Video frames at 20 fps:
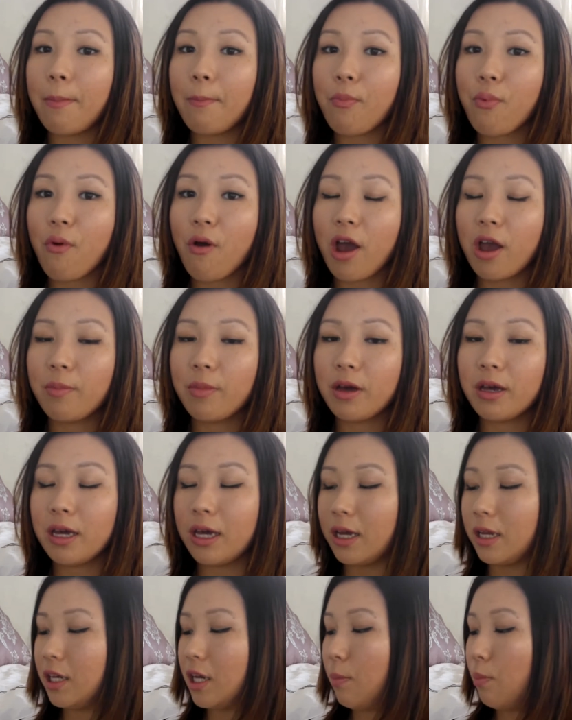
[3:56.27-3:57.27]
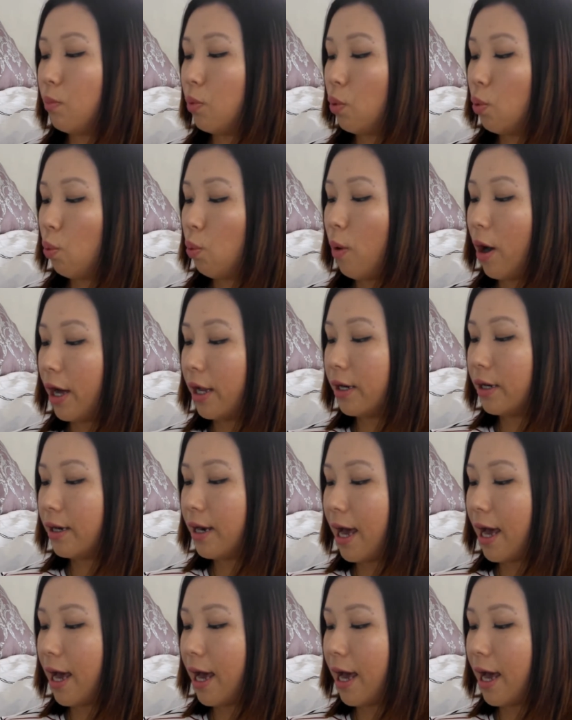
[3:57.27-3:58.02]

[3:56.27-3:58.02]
primer in number 1.